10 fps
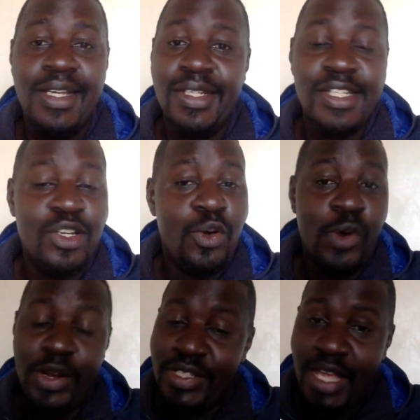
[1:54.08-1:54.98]
didn't know
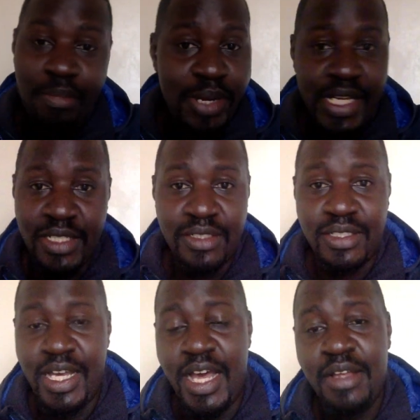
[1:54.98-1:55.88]
what was happening.
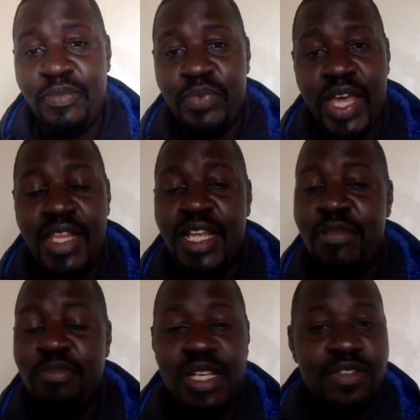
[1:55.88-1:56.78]
And
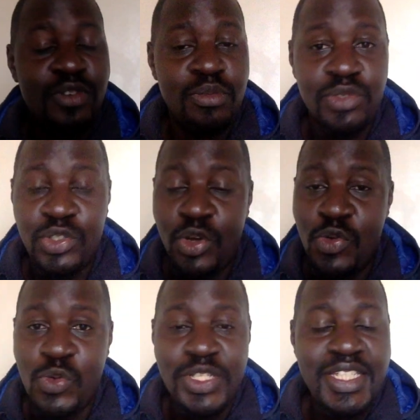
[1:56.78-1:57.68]
that pass from Son
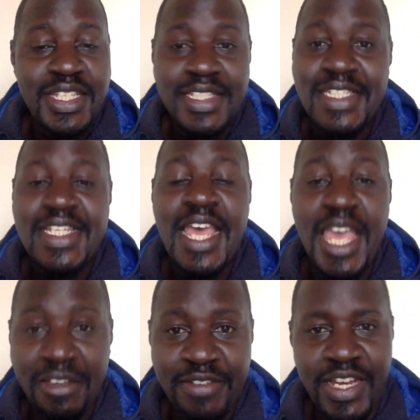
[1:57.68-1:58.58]
was just
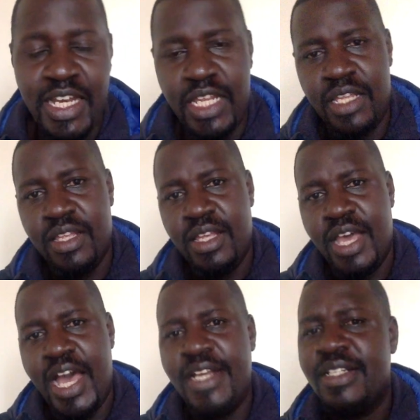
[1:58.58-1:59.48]
heavenly.
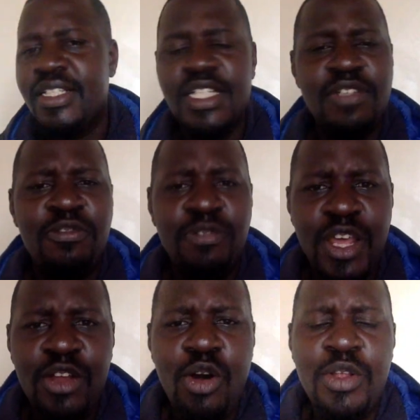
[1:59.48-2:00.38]
And it
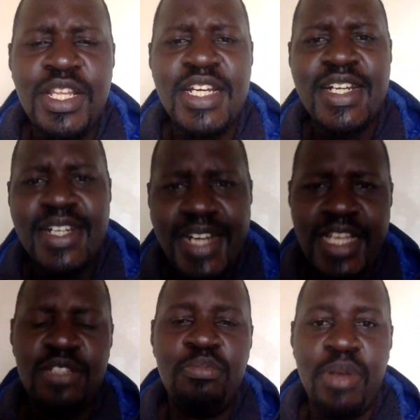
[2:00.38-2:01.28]
fell on the
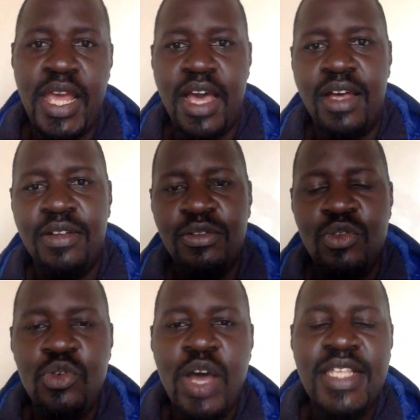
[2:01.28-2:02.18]
right player
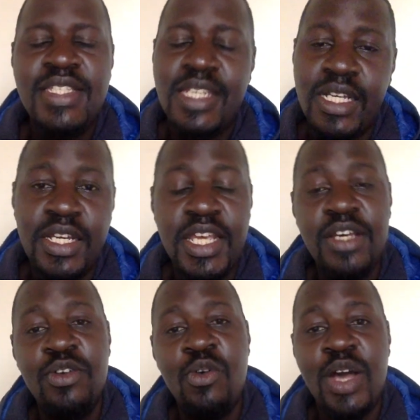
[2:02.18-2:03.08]
who has technique,
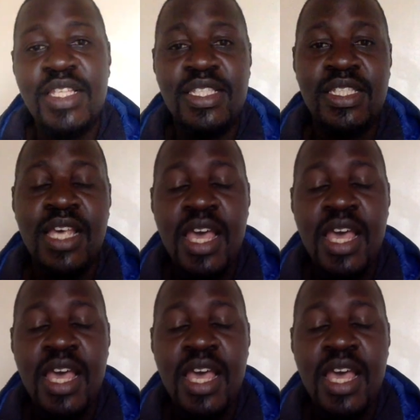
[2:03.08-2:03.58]
who has